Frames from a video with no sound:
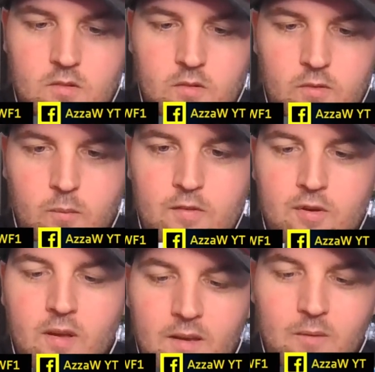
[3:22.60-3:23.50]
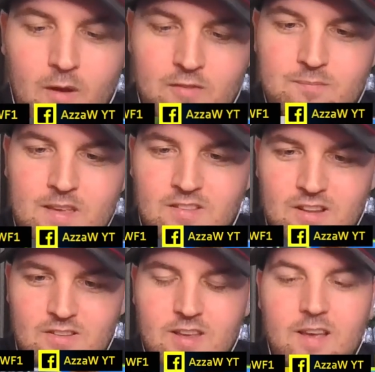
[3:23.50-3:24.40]
We've missed
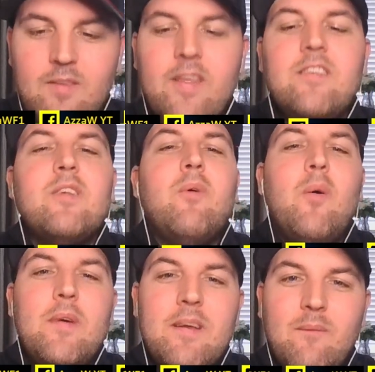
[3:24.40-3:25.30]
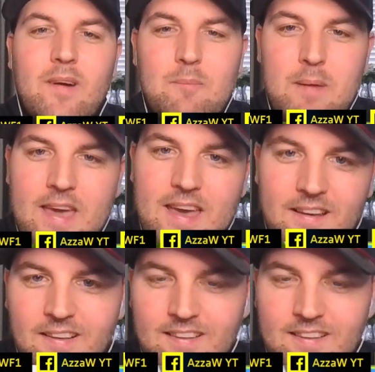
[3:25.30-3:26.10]
the this is why we didn't want to pit.